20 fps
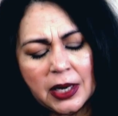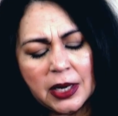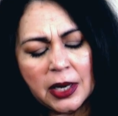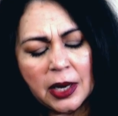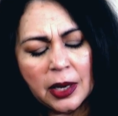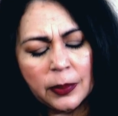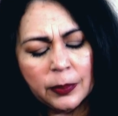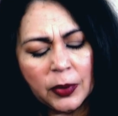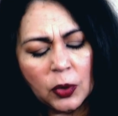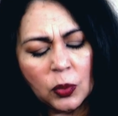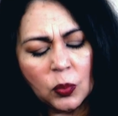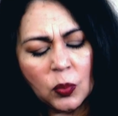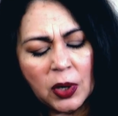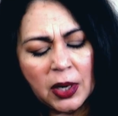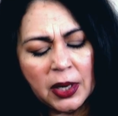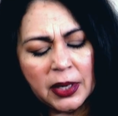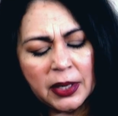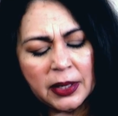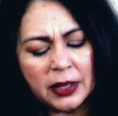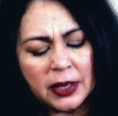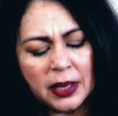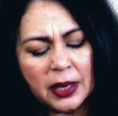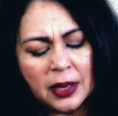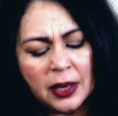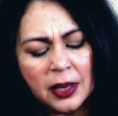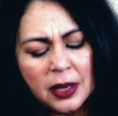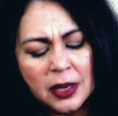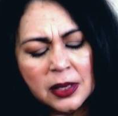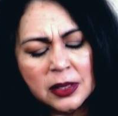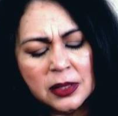number 1
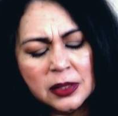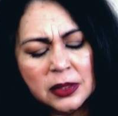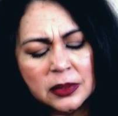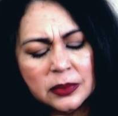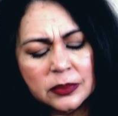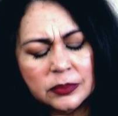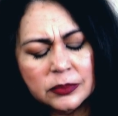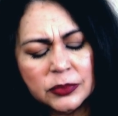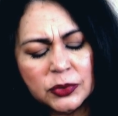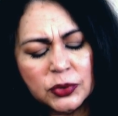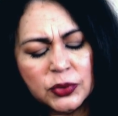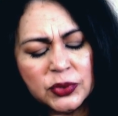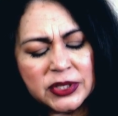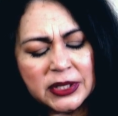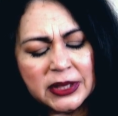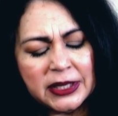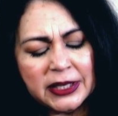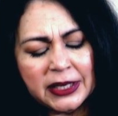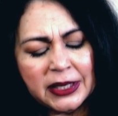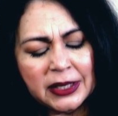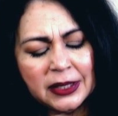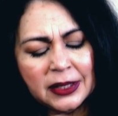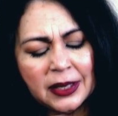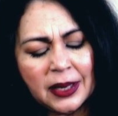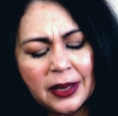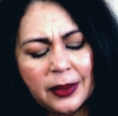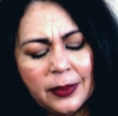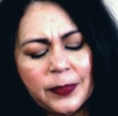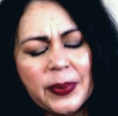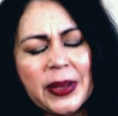
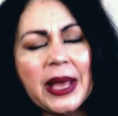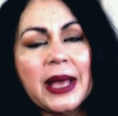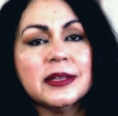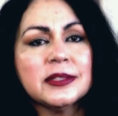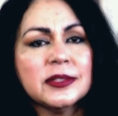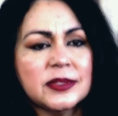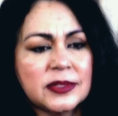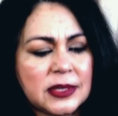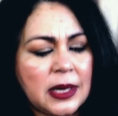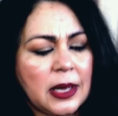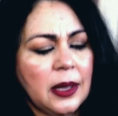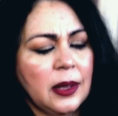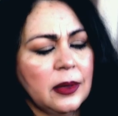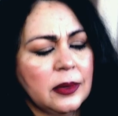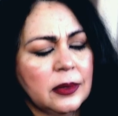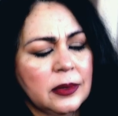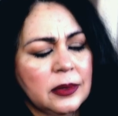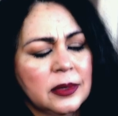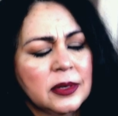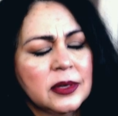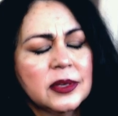Mousseline Pastel.